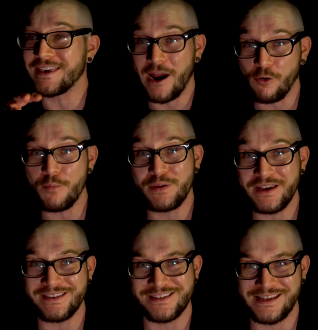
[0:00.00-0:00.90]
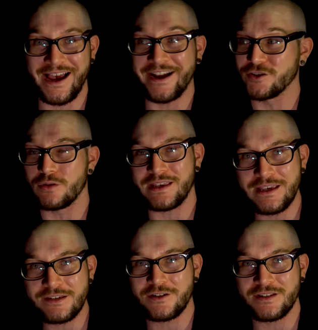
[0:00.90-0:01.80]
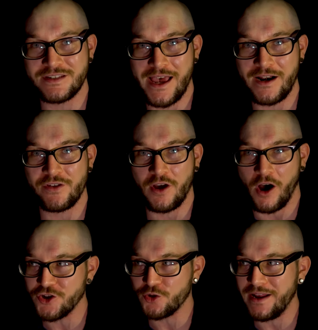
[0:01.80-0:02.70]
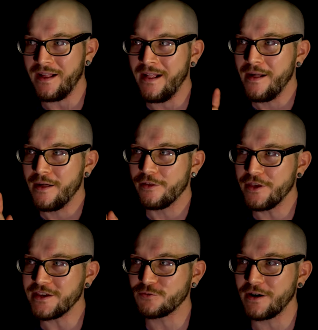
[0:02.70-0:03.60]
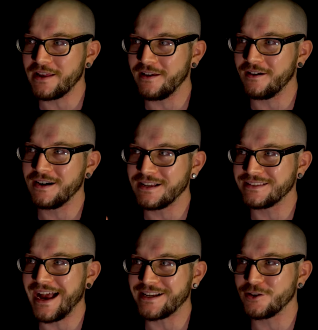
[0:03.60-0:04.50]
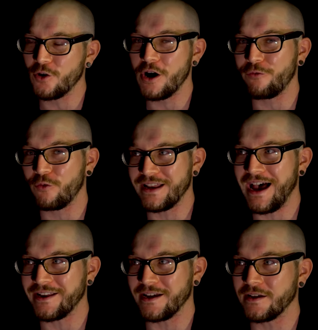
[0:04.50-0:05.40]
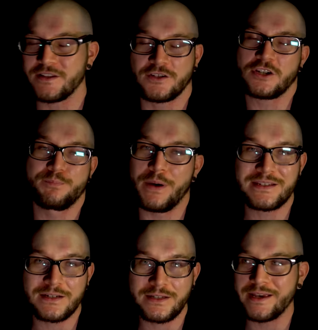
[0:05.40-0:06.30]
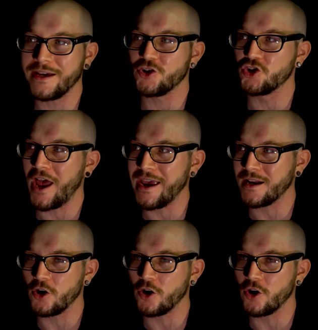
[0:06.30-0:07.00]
Caribbean side, so the eastern side of the country. This right here, Dactyloa frenata. It's just basically a giant